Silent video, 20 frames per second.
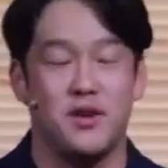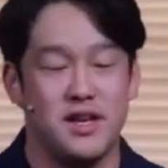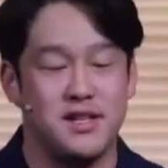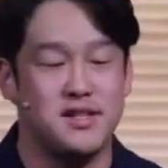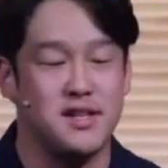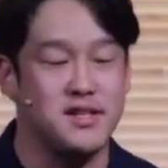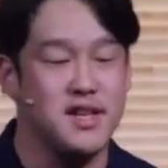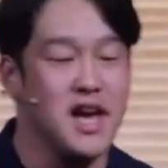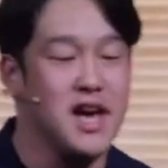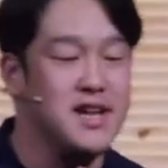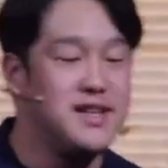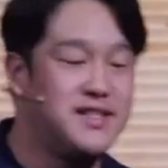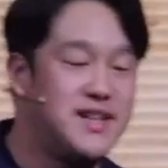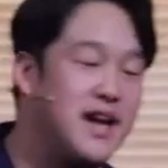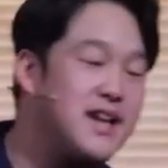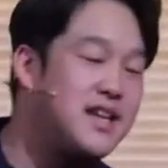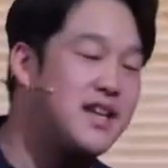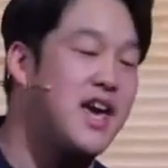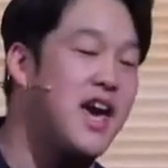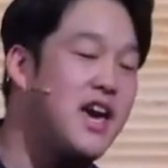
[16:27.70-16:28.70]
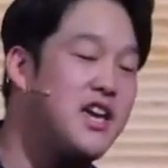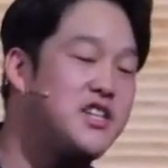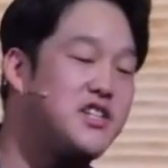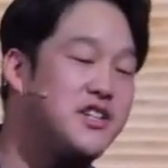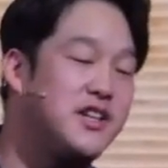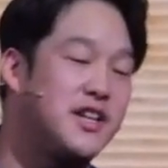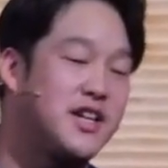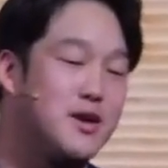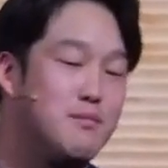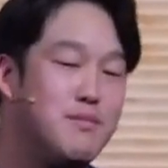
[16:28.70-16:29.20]
it's this dedication
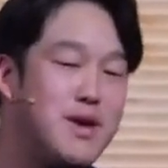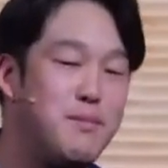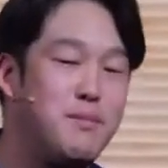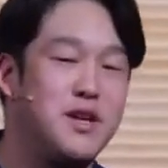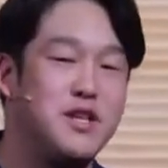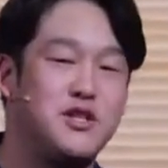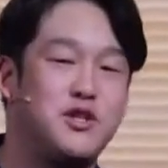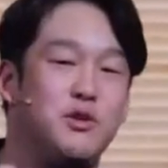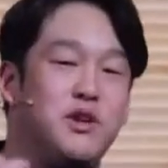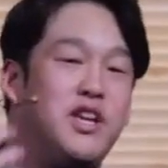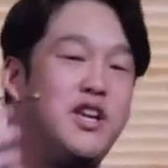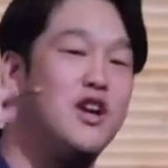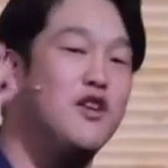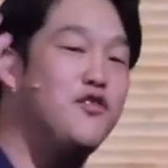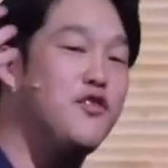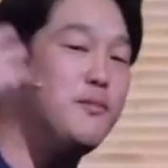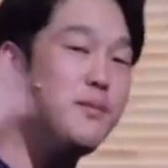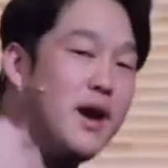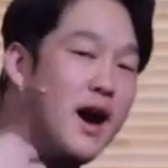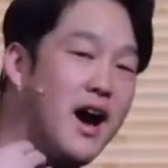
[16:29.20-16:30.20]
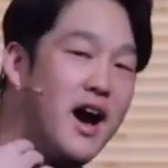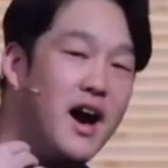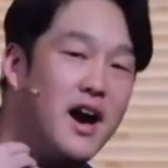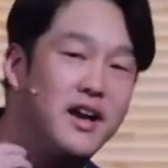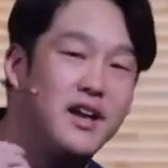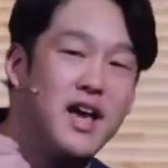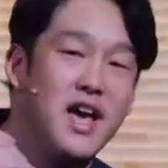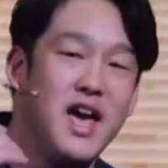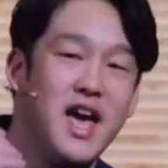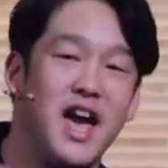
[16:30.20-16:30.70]
and commitment to hear from God
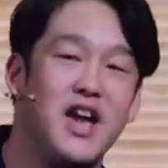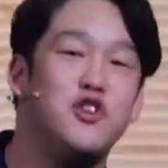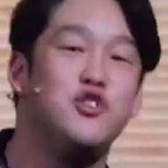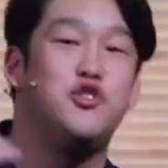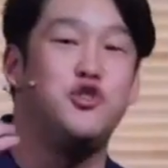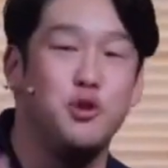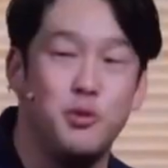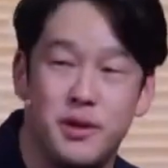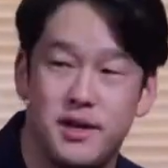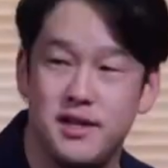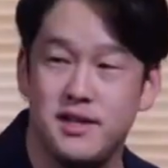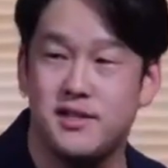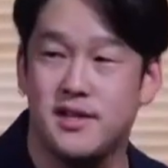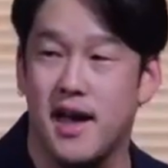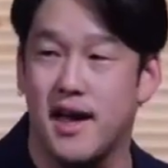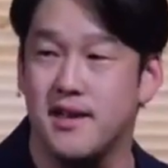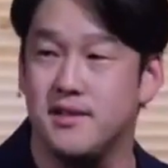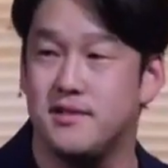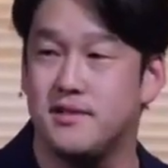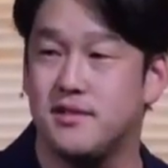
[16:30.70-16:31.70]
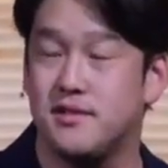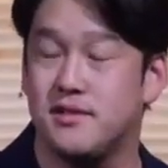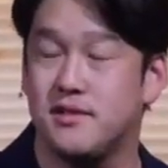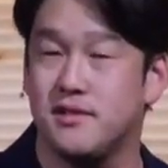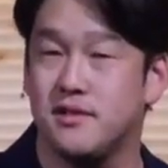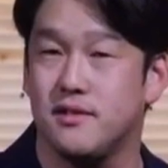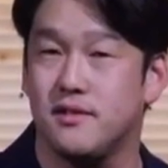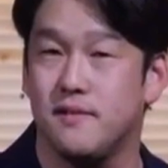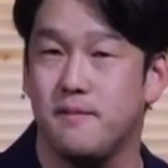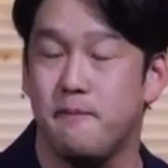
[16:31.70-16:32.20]
and do what He says.
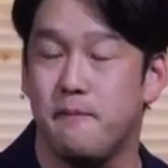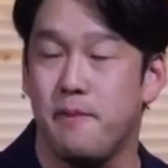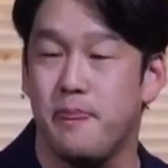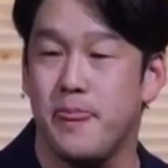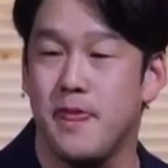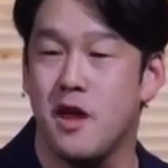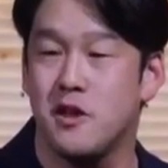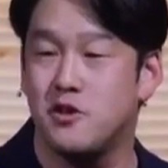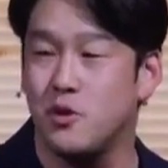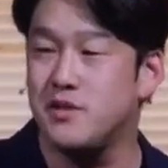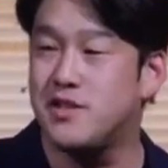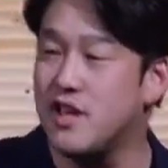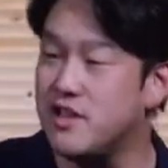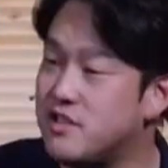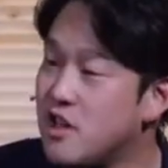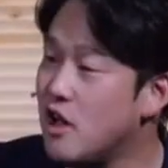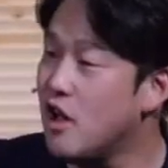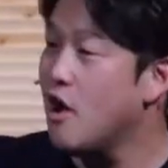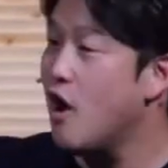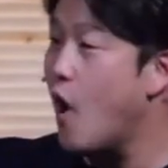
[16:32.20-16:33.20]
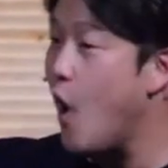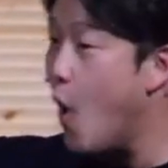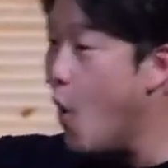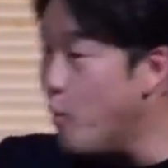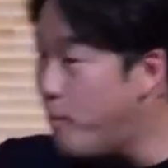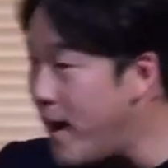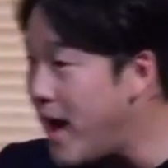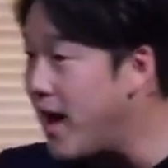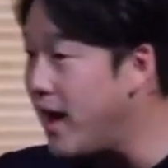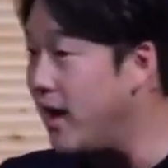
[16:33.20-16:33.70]
So He says,
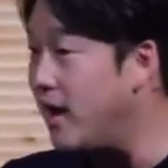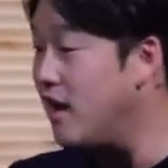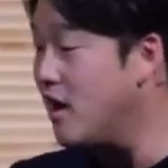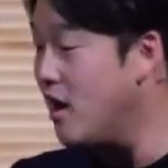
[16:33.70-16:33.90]
obey,